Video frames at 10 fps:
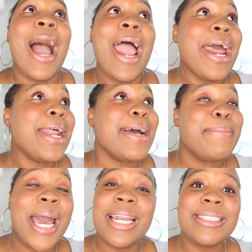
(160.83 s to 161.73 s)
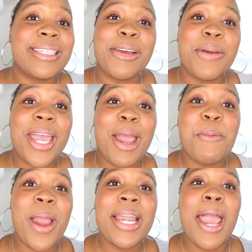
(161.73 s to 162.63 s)
and I'm kind of teary-eyed
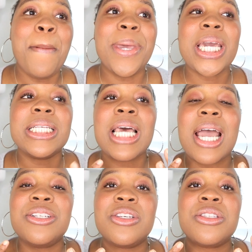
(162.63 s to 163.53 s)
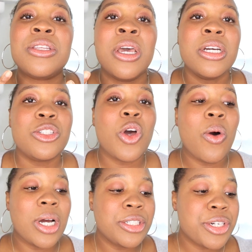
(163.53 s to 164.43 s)
right now because I just
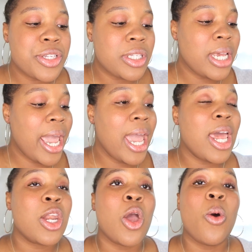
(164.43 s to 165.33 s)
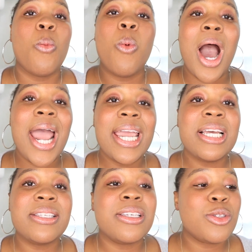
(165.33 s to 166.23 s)
don't understand, why
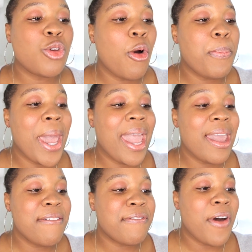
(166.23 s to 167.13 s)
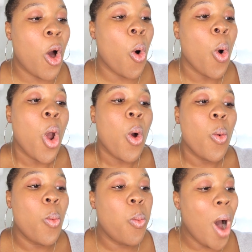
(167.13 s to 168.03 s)
is this so painful?
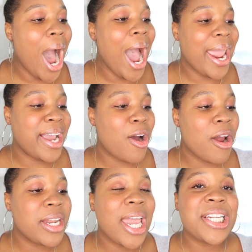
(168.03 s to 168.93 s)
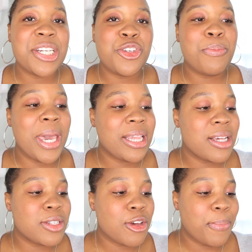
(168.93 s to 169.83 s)
Why, Garnier, did you make
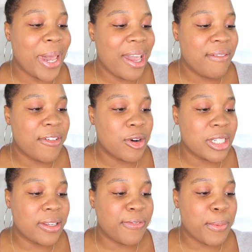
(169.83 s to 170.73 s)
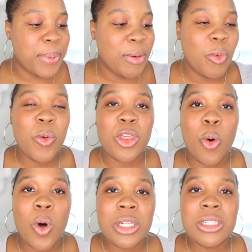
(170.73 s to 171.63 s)
this so painful? Is it for people with
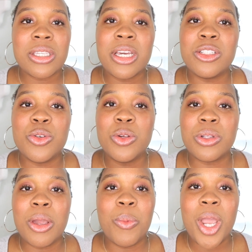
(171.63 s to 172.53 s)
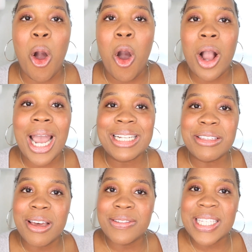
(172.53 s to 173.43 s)
oily skin? Do you think we all got
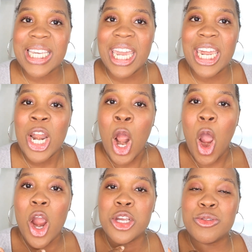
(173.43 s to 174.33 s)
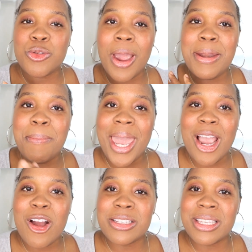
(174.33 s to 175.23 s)
tough skin? Are you trying to
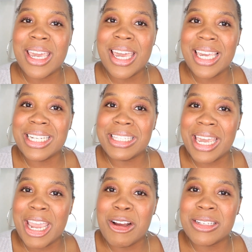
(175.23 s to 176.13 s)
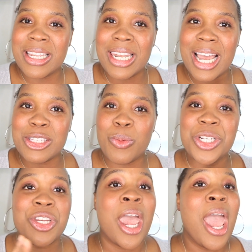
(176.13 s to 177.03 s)
make our skin get tears and
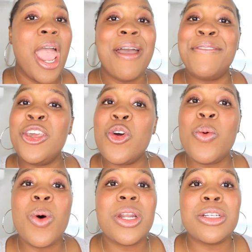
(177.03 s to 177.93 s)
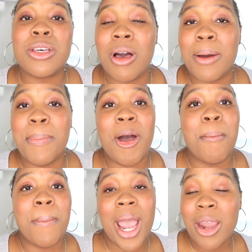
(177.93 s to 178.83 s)
lacerations? If you want to talk
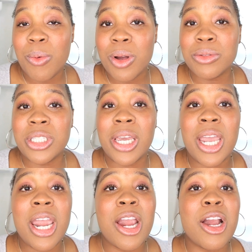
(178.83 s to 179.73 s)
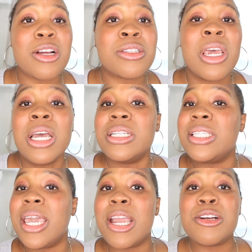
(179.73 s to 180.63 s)
about micro tears,
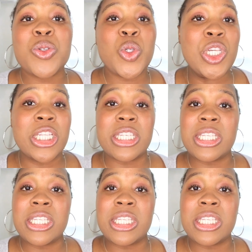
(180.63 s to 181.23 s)
tears to the